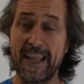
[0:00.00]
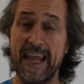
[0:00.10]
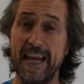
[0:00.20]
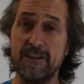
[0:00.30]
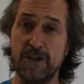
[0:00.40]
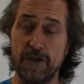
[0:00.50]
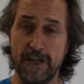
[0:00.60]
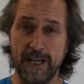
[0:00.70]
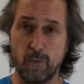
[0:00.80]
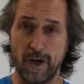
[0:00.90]
and it's a
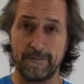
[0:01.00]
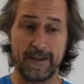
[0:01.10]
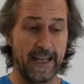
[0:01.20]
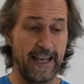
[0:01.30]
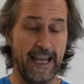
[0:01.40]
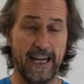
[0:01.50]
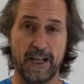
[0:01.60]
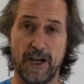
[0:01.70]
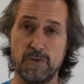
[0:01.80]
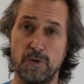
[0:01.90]
unique one. And it
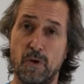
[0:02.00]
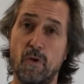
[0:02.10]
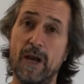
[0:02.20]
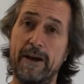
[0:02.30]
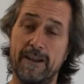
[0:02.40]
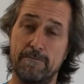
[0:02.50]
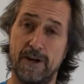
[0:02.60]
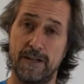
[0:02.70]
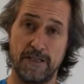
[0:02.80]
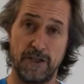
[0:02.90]
goes with all our other
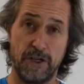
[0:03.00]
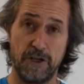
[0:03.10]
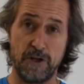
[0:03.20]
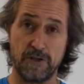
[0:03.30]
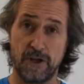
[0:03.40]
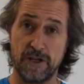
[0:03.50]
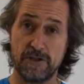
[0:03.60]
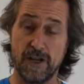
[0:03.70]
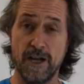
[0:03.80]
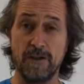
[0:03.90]
products. You can use it on
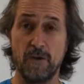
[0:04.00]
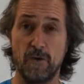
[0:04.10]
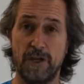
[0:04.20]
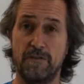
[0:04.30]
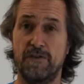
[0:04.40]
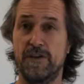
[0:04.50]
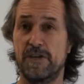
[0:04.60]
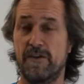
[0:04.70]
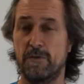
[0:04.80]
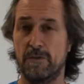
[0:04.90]
its own, or you can finish
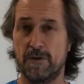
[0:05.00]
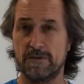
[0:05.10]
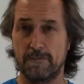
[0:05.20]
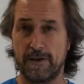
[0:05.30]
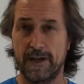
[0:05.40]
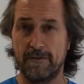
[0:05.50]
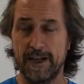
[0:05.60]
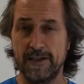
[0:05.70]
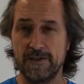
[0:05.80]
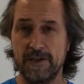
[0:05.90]
over with the Monster Paint
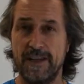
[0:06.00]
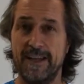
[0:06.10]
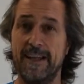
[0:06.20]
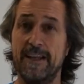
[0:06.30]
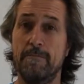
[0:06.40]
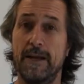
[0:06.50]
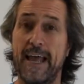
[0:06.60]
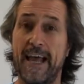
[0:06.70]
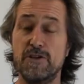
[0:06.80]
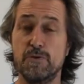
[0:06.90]
range. But
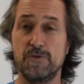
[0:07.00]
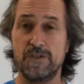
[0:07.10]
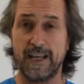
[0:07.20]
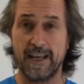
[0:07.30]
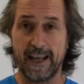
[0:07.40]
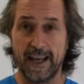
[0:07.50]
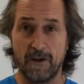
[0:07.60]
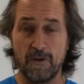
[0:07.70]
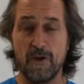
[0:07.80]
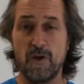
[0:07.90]
as you'll see
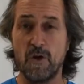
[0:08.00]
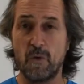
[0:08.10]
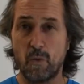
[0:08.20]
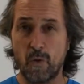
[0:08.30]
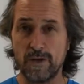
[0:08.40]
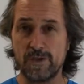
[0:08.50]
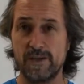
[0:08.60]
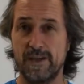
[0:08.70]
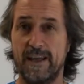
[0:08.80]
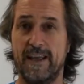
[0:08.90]
now,
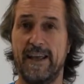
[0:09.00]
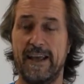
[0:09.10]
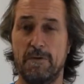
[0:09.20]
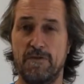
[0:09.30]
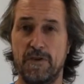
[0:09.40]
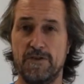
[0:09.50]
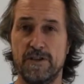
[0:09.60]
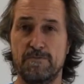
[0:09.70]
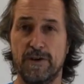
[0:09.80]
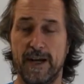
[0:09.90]
watch how we've used
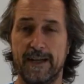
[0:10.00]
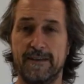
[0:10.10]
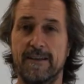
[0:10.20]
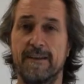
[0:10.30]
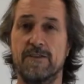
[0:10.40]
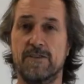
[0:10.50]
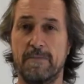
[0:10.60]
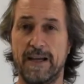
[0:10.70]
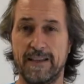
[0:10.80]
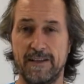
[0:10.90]
this product to
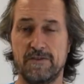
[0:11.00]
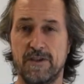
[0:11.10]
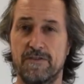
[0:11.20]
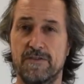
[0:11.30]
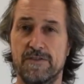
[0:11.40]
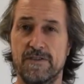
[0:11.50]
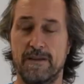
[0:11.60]
make these surfaces